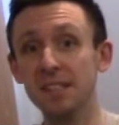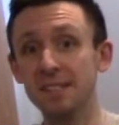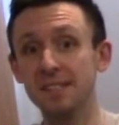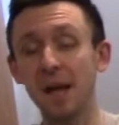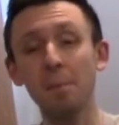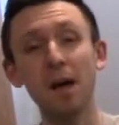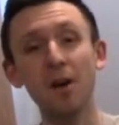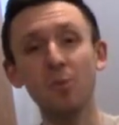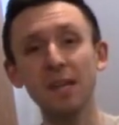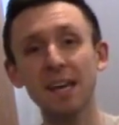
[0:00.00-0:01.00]

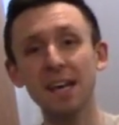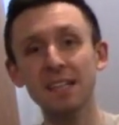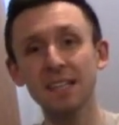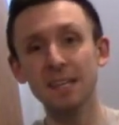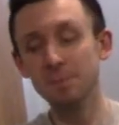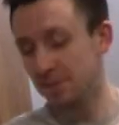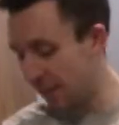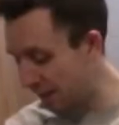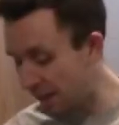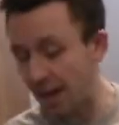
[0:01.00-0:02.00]
Samba we can keep
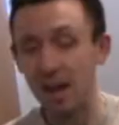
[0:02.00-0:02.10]
still,